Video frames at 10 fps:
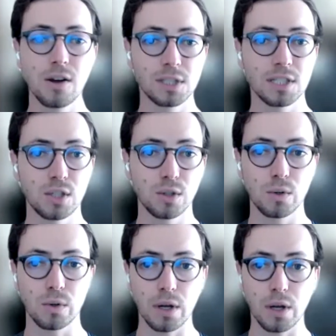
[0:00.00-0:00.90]
goes
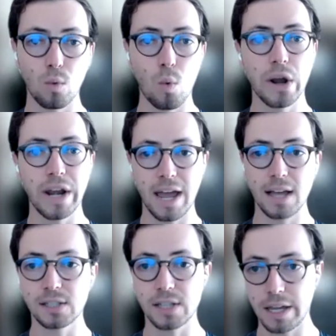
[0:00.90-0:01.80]
into one
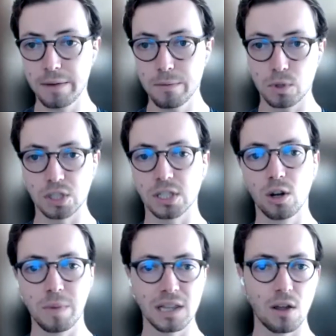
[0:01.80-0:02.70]
essay, which is a
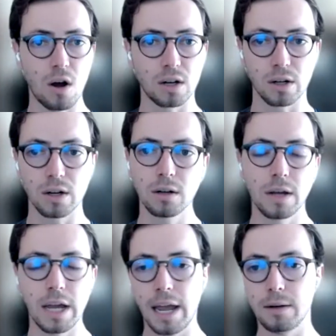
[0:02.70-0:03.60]
little bit longer,
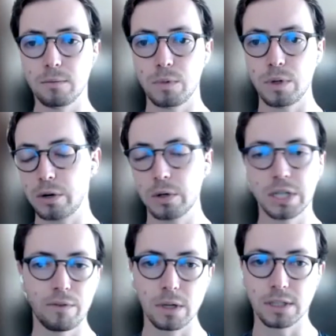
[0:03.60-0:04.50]
and we'd encourage
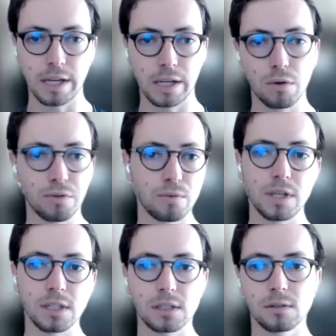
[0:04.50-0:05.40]
everyone to like go through
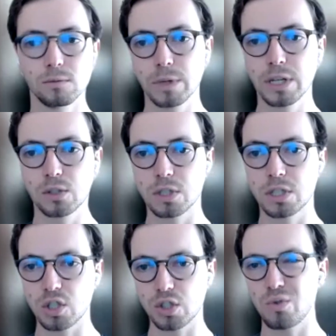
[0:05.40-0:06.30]
these resources
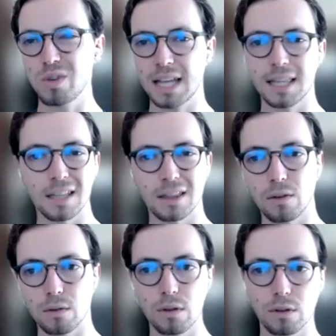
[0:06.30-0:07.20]
just so you get like
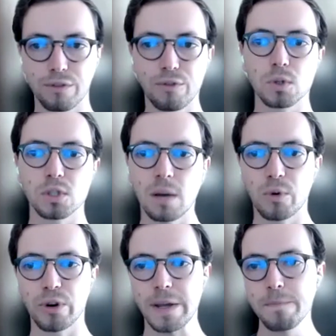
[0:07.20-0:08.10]
the full
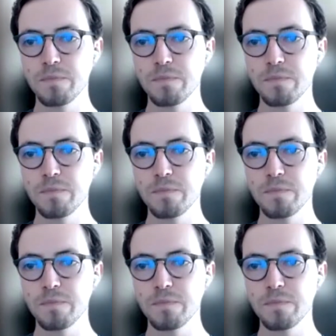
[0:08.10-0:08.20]
summary.